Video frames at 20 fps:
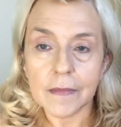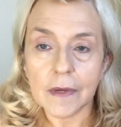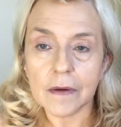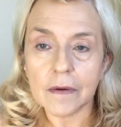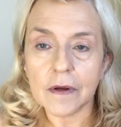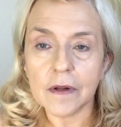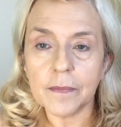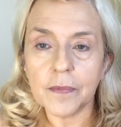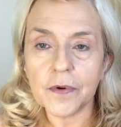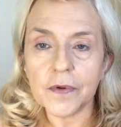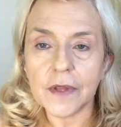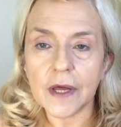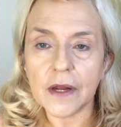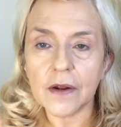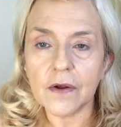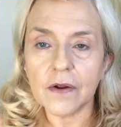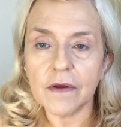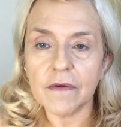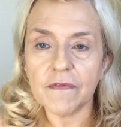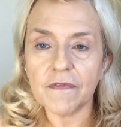I'm going to put
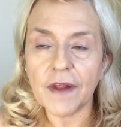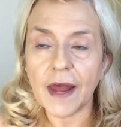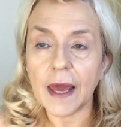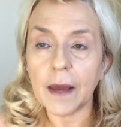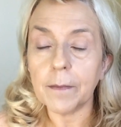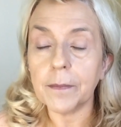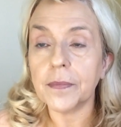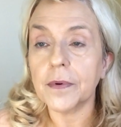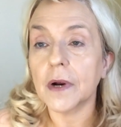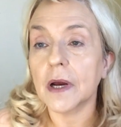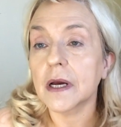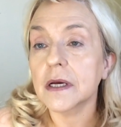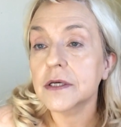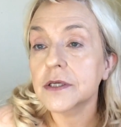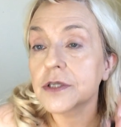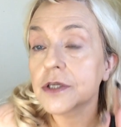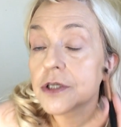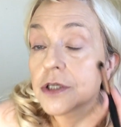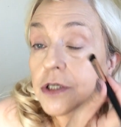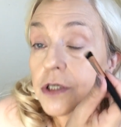that on a flat
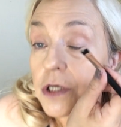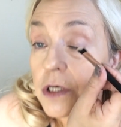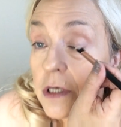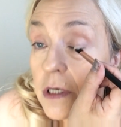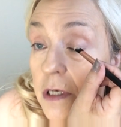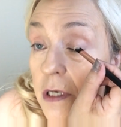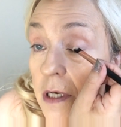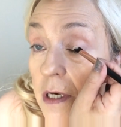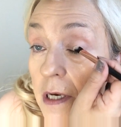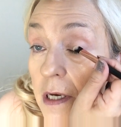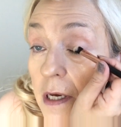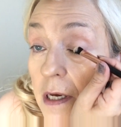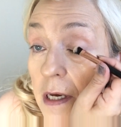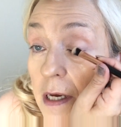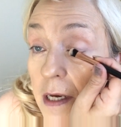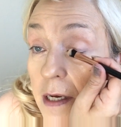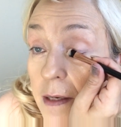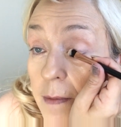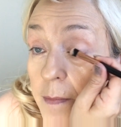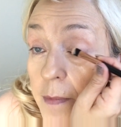brush,
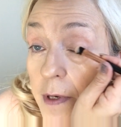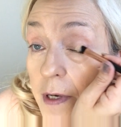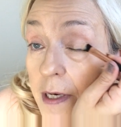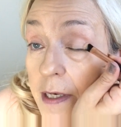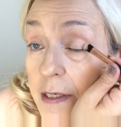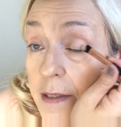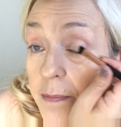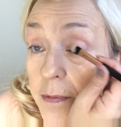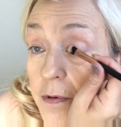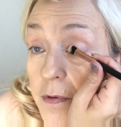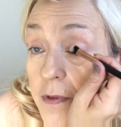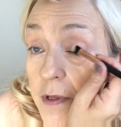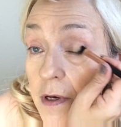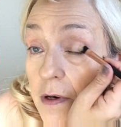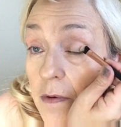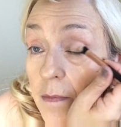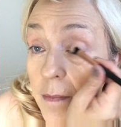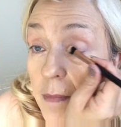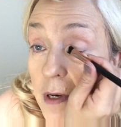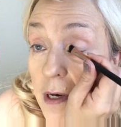and I'm going to put
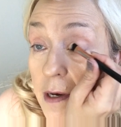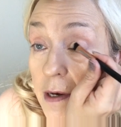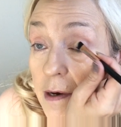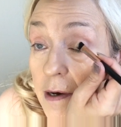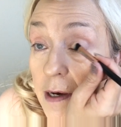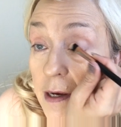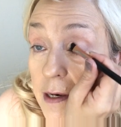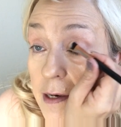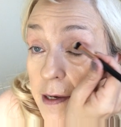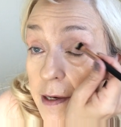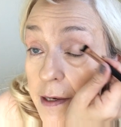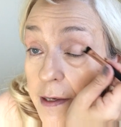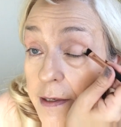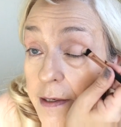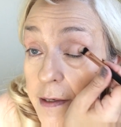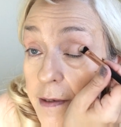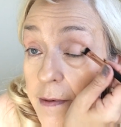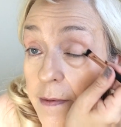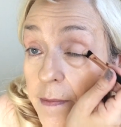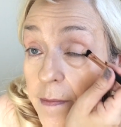that on my eyelid.